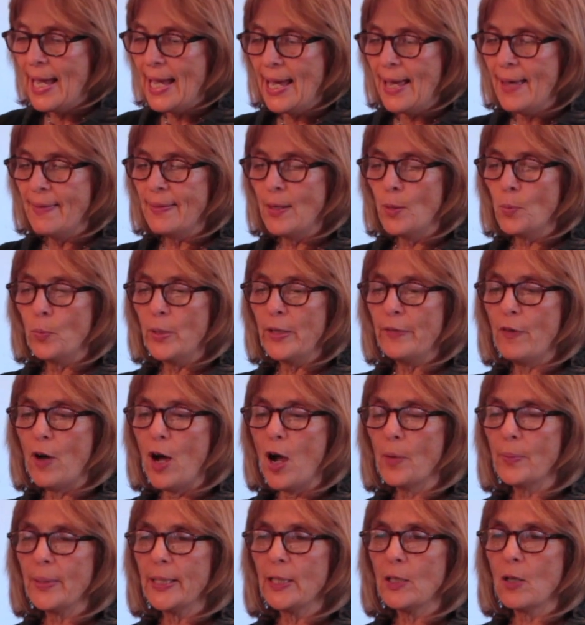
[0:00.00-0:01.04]
And then we've
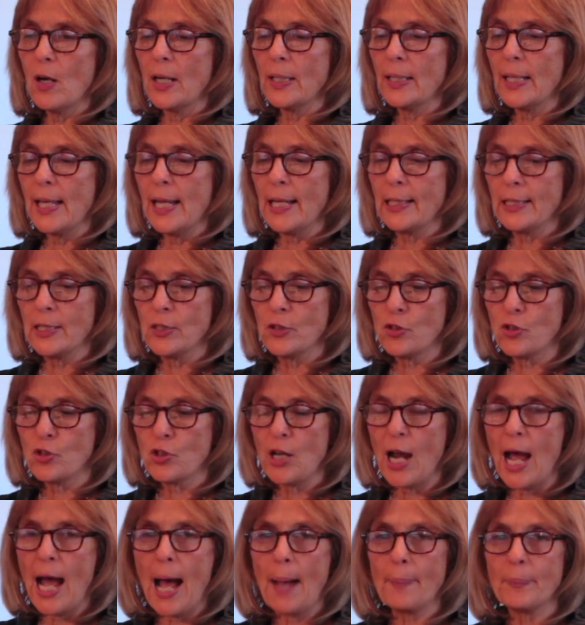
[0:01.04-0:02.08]
already gone ahead and
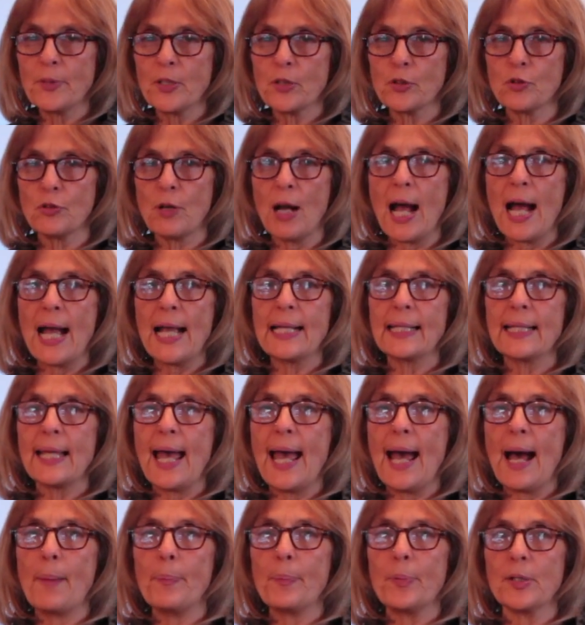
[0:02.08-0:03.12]
chopped the dried
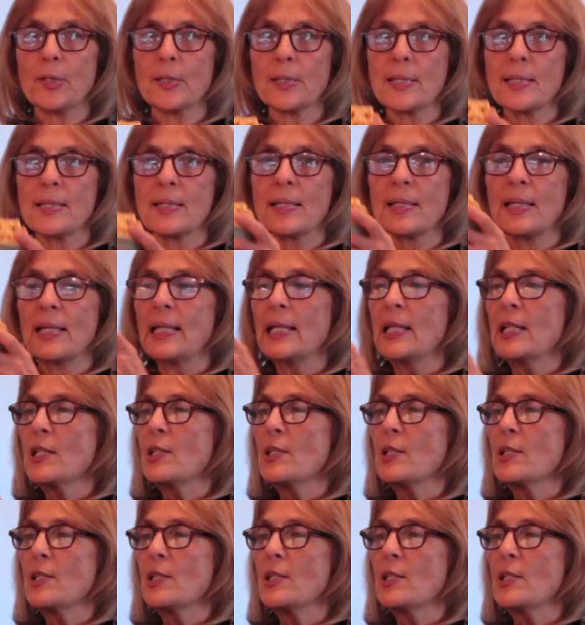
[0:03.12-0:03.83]
apples.